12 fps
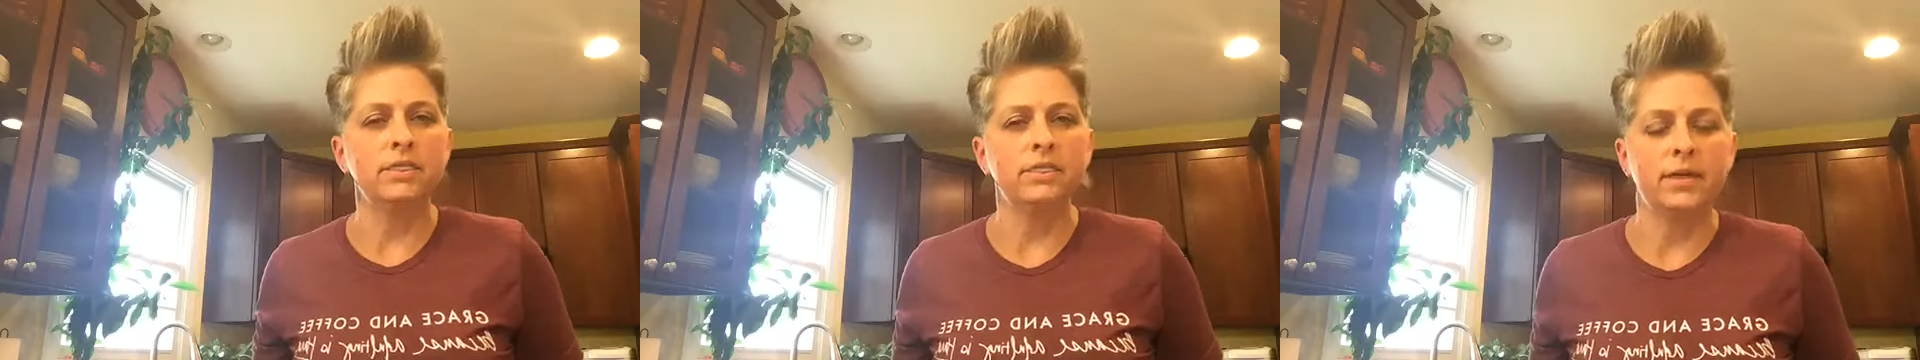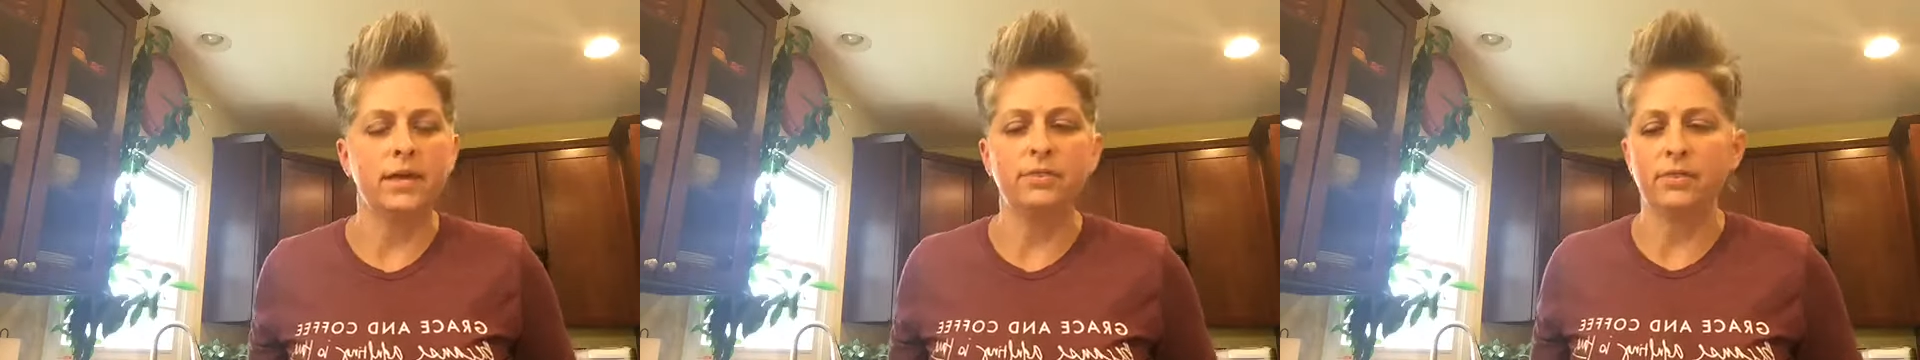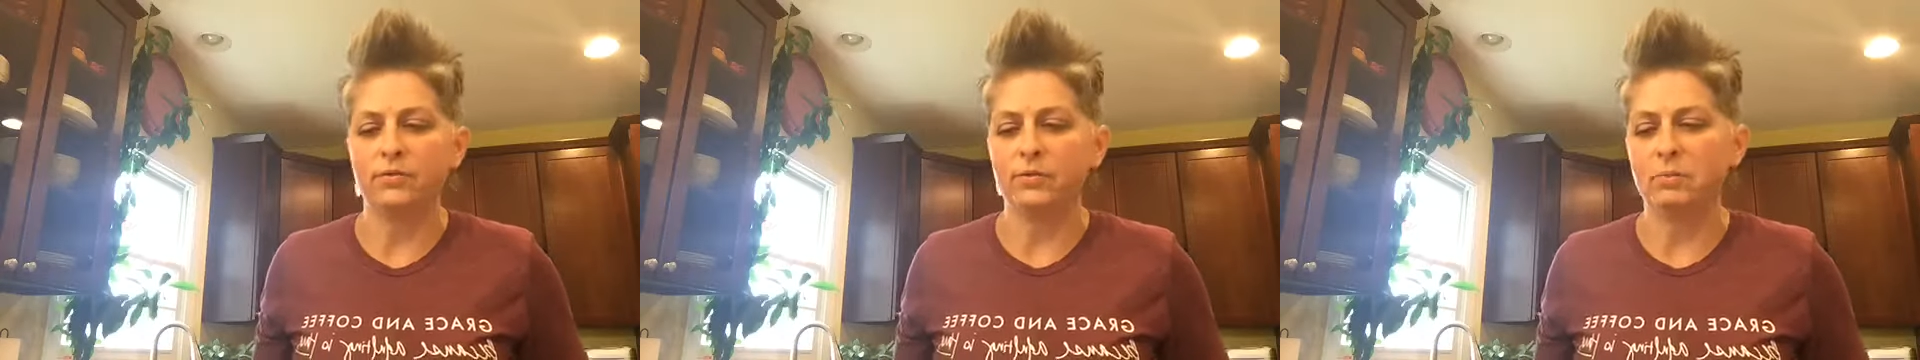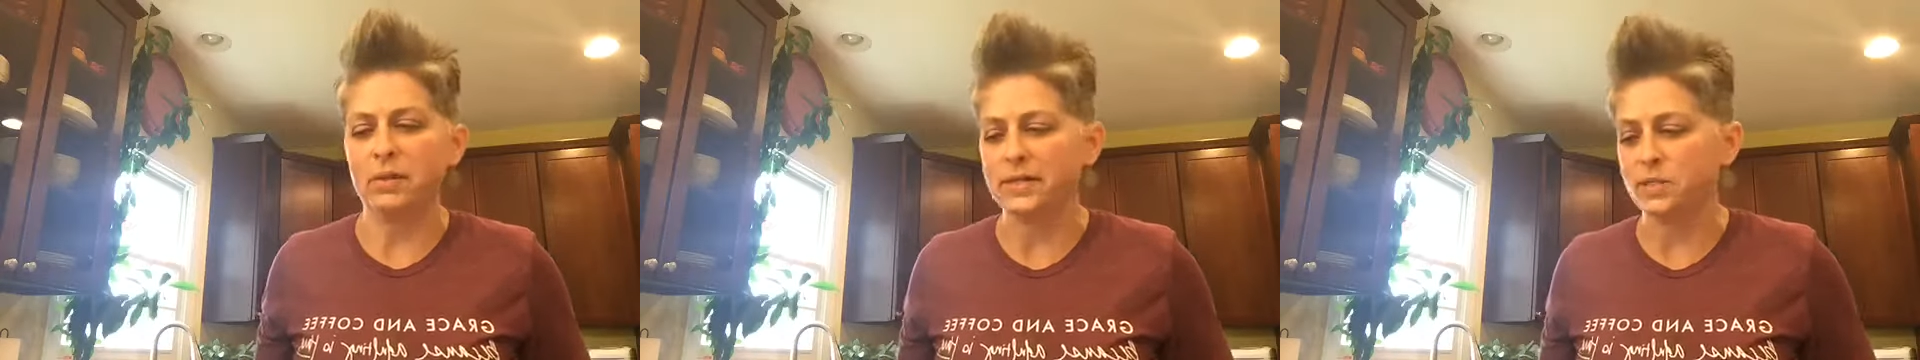think that the
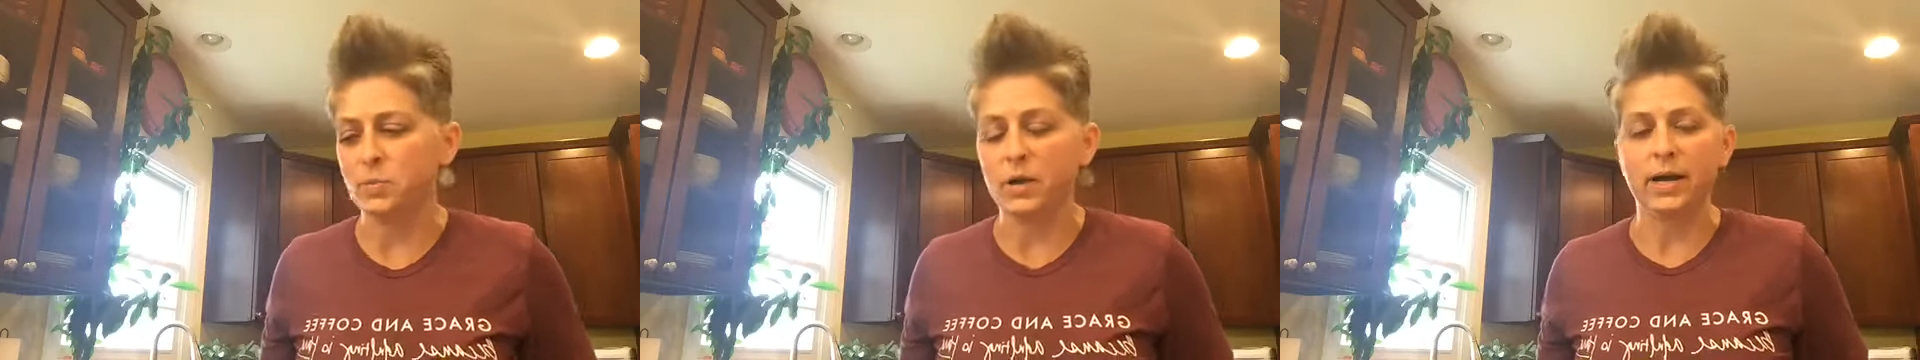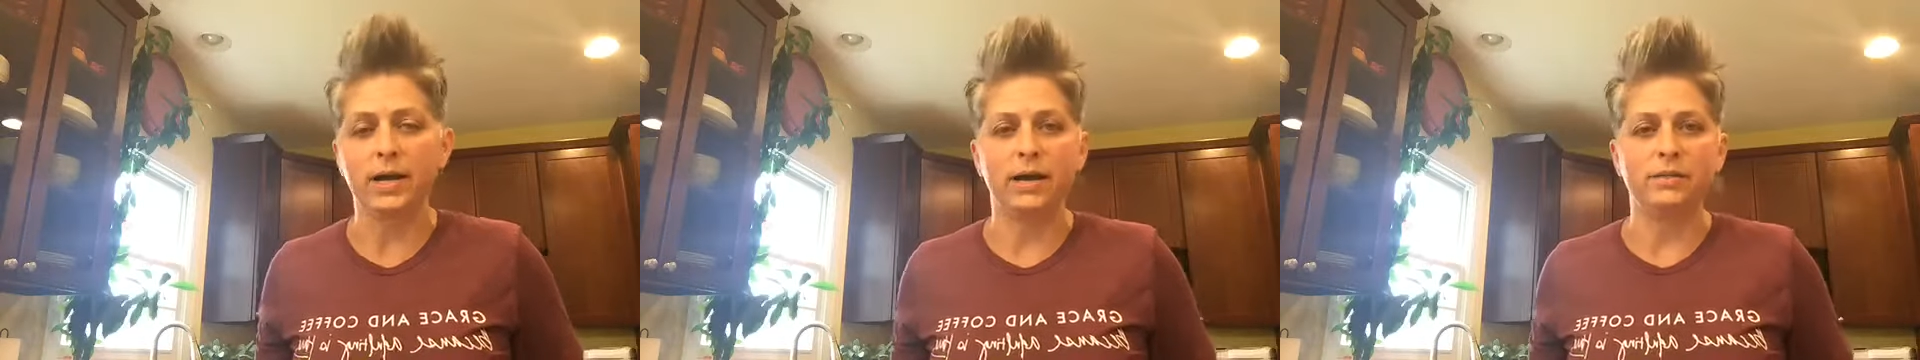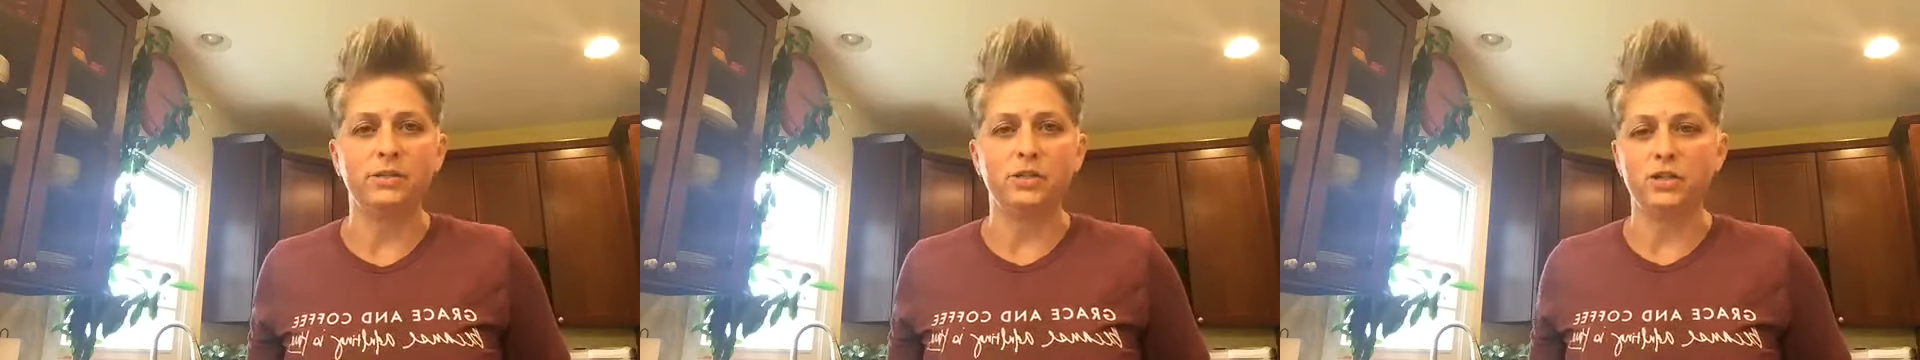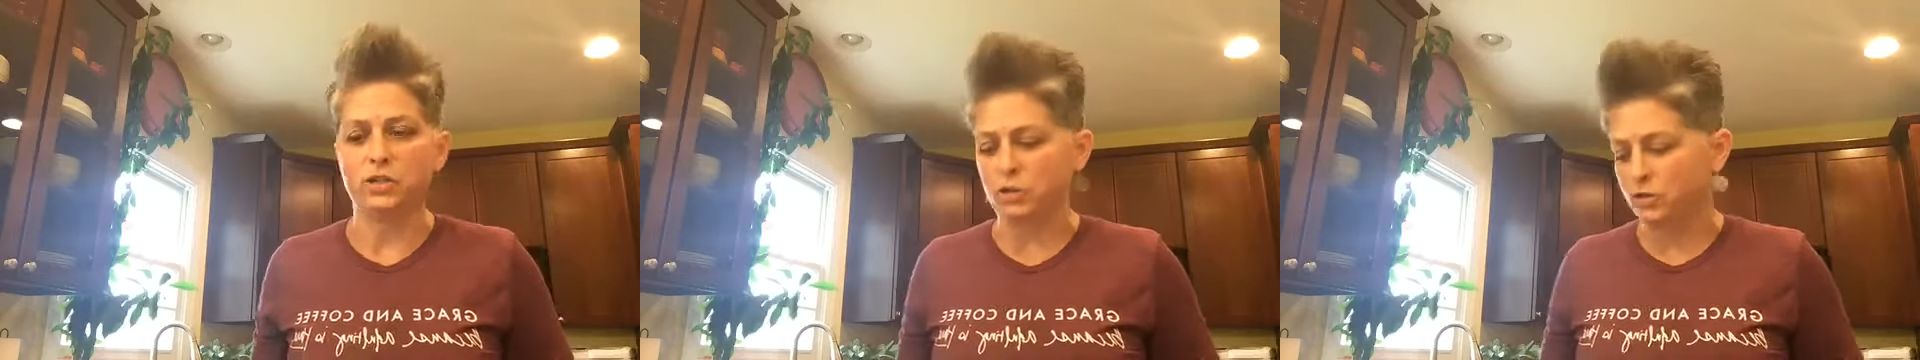place where I got this
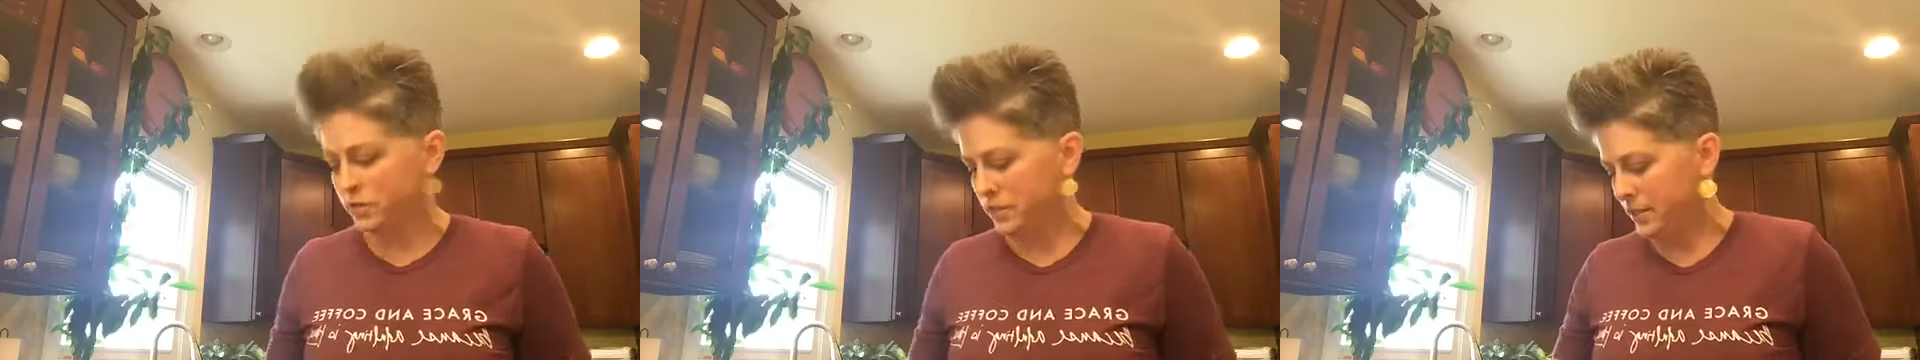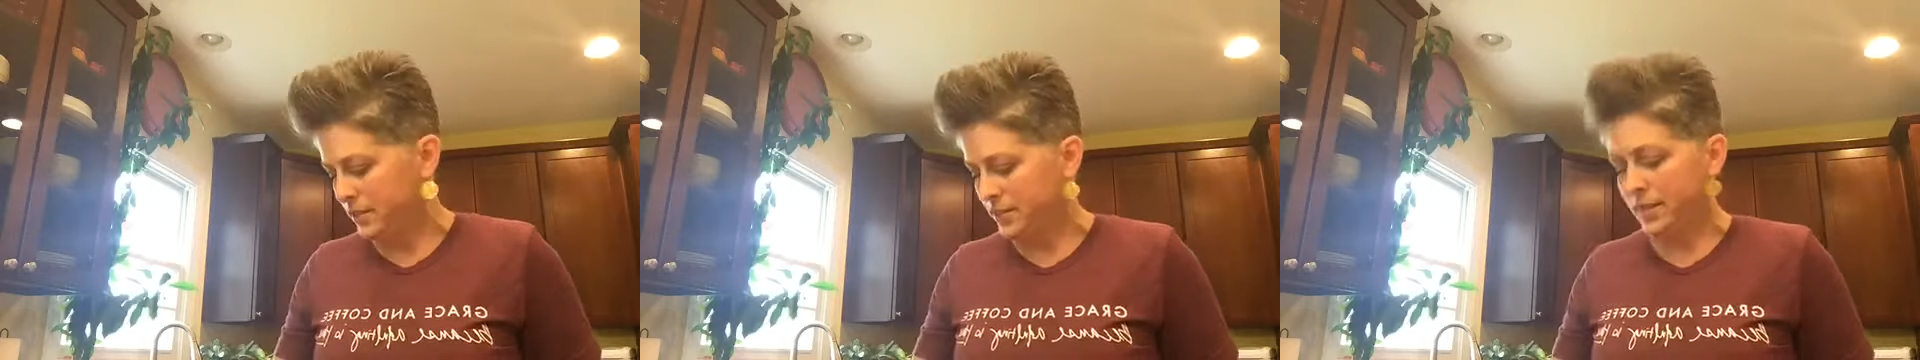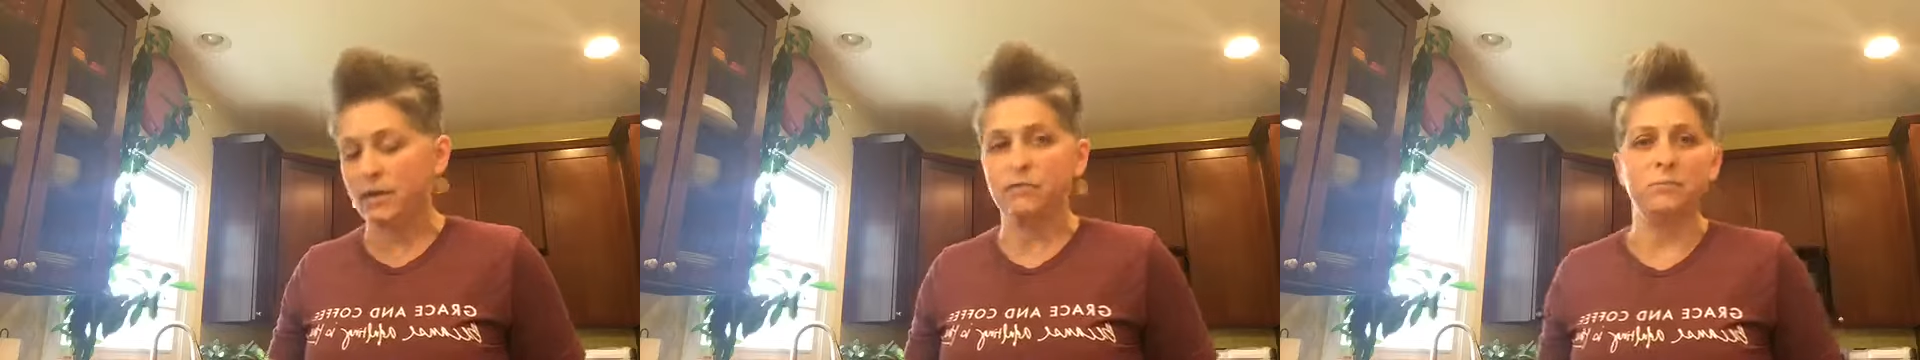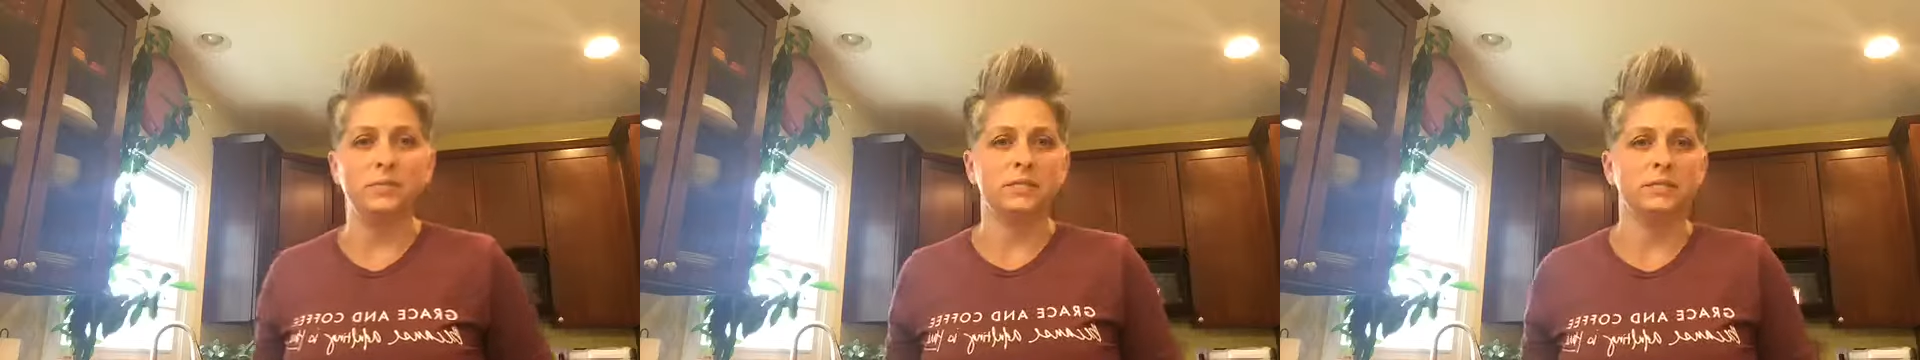shirt is out of
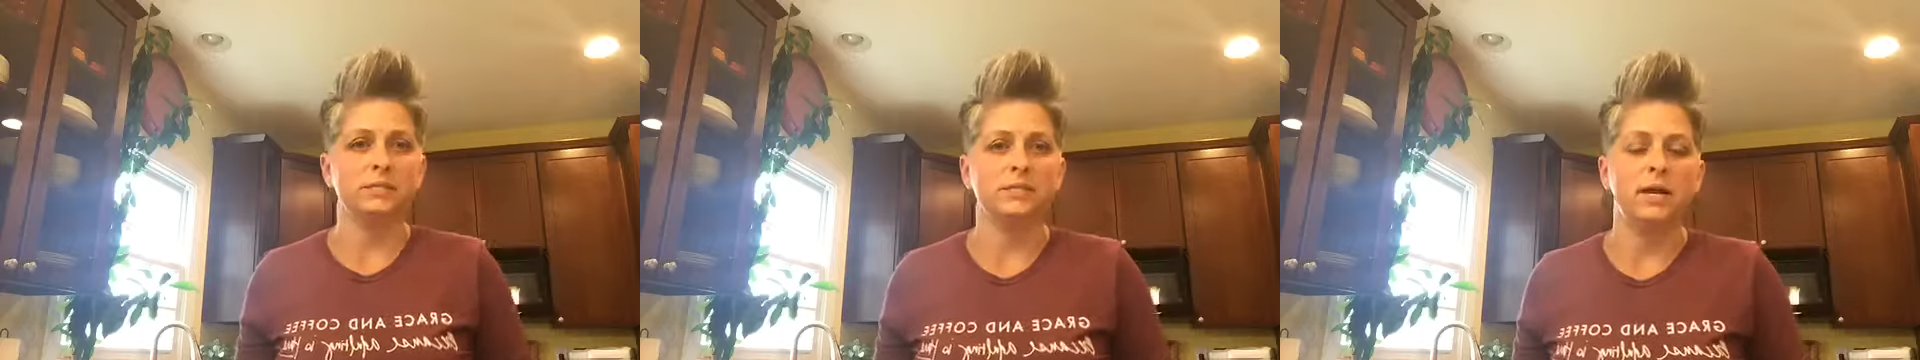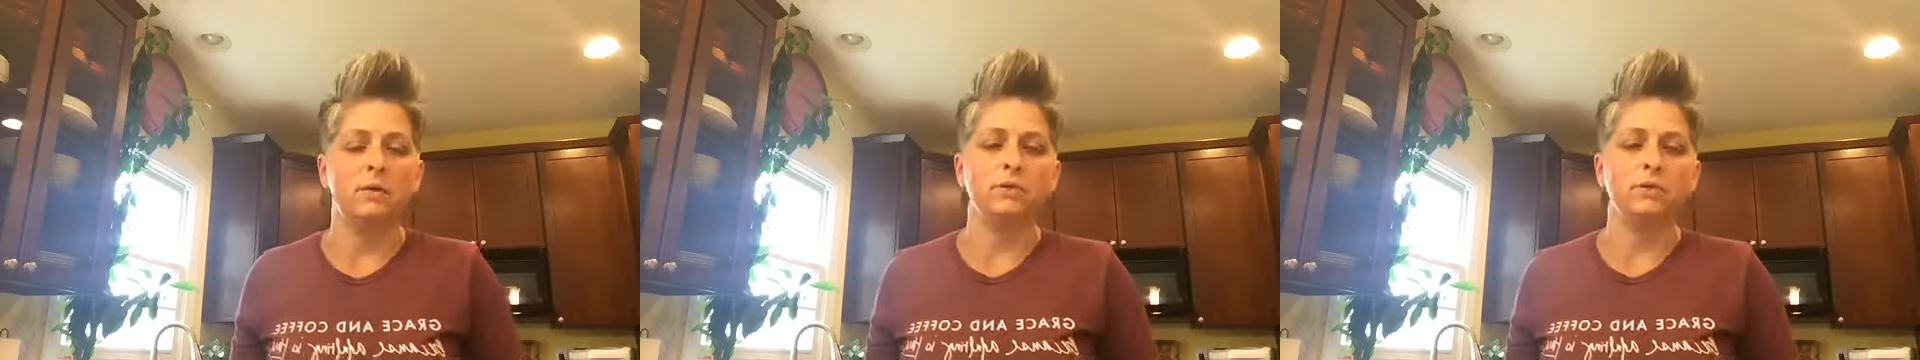business now,